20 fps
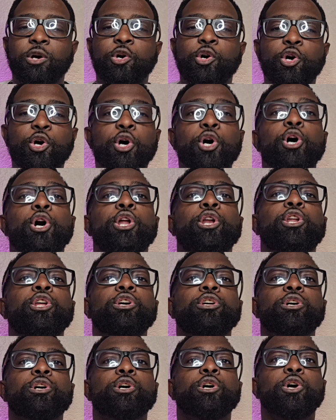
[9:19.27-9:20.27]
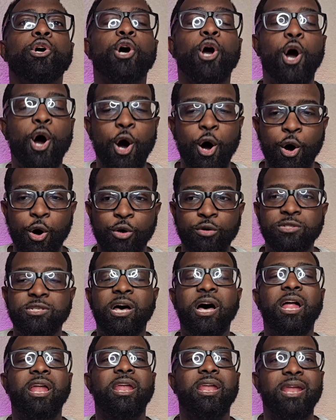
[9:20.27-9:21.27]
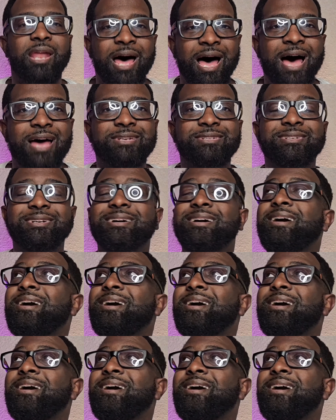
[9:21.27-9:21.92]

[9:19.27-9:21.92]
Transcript: could cause a lot